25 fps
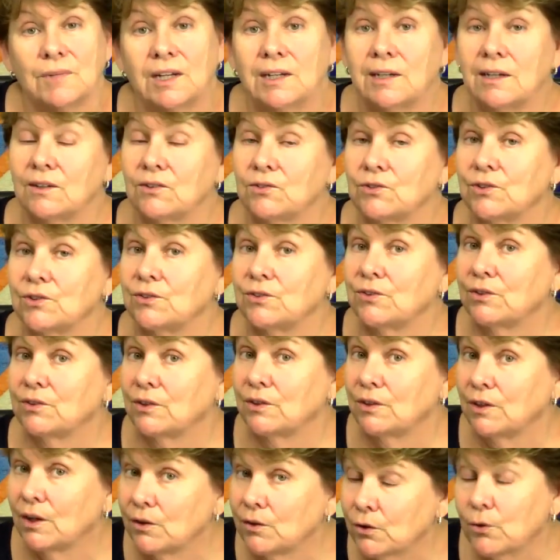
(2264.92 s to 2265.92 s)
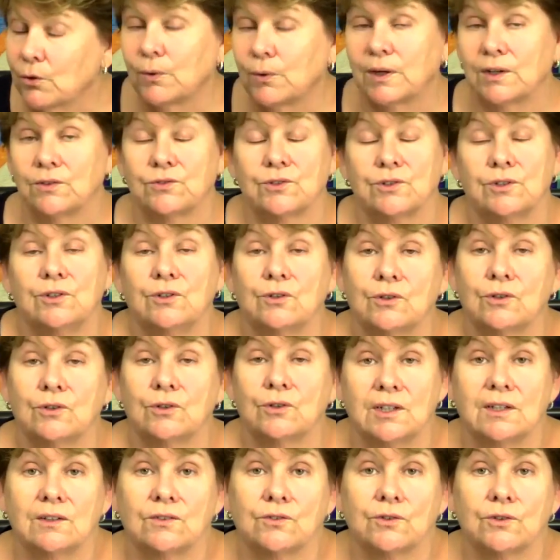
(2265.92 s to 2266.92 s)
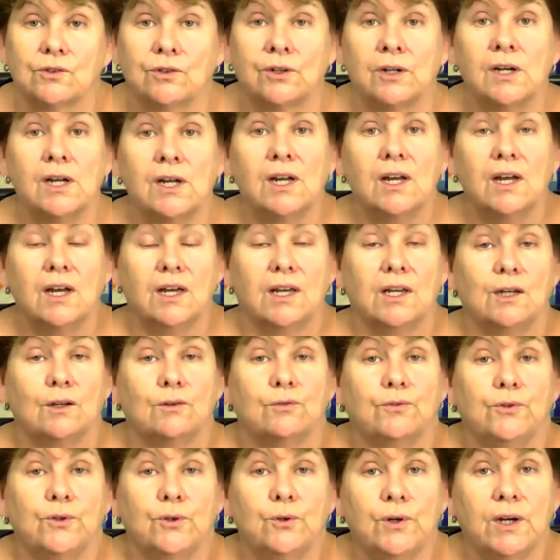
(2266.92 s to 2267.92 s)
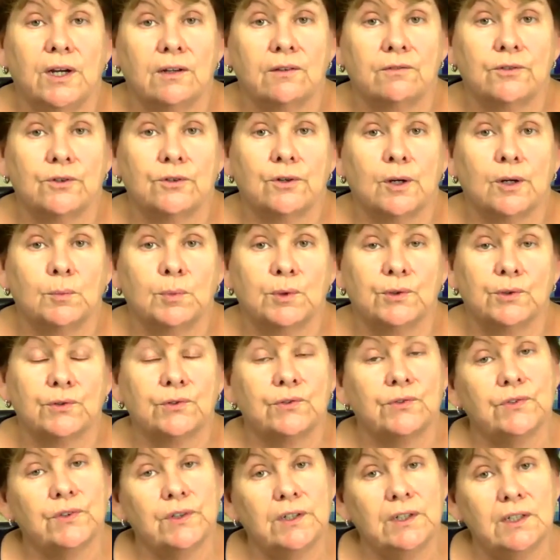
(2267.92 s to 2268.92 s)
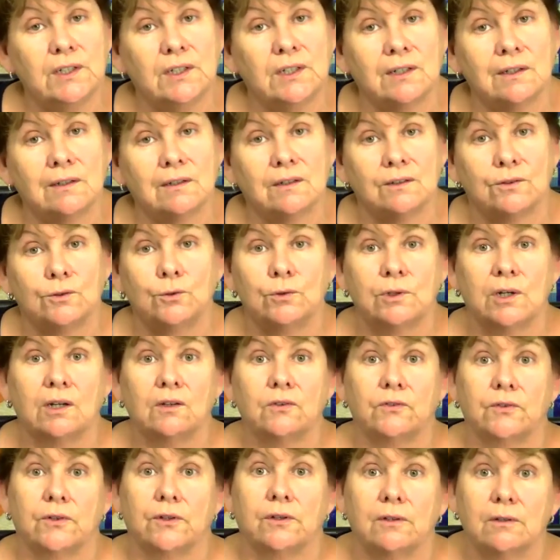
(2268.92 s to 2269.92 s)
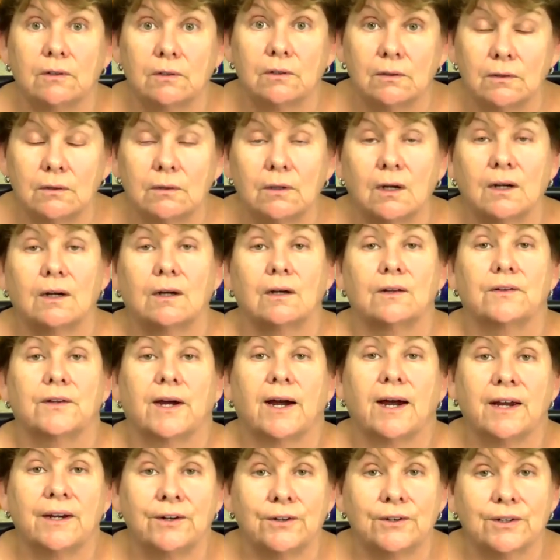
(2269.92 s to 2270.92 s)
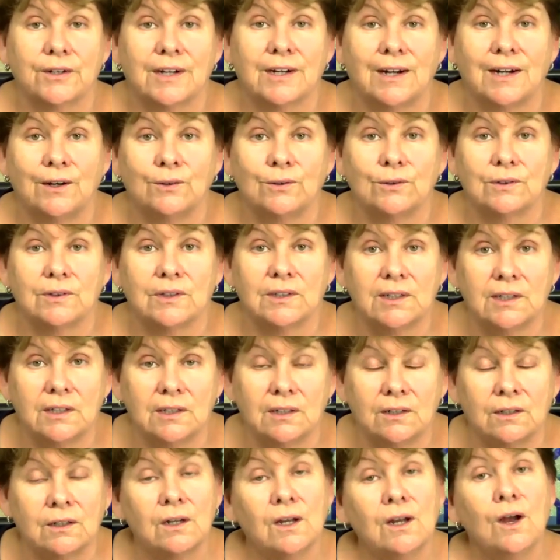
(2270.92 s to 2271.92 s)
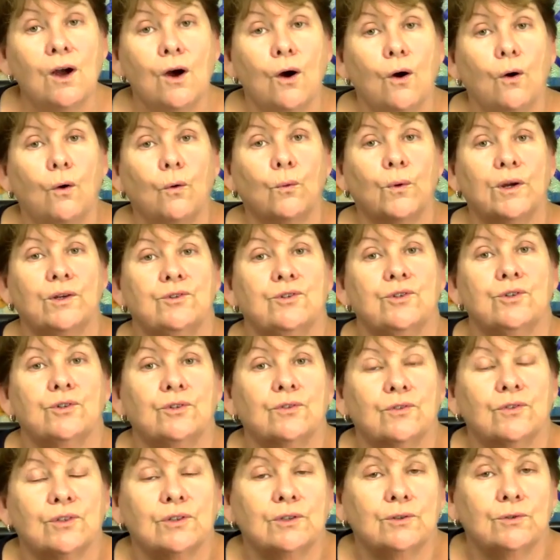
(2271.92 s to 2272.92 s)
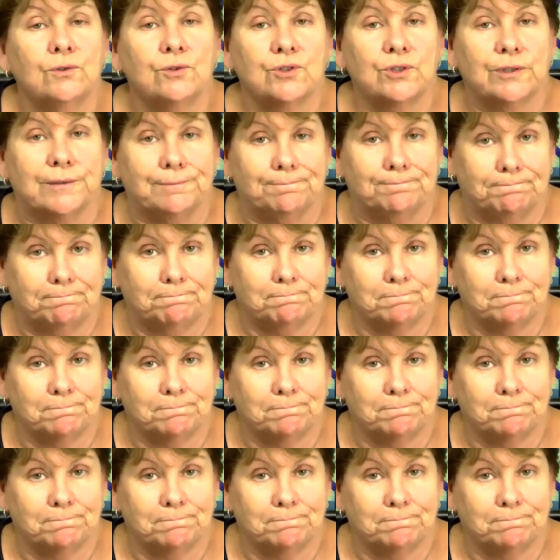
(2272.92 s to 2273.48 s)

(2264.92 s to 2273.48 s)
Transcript: I guess this is another question you can answer. If you have trouble seeing, and who doesn't, uh, the higher count linen, what's your solution?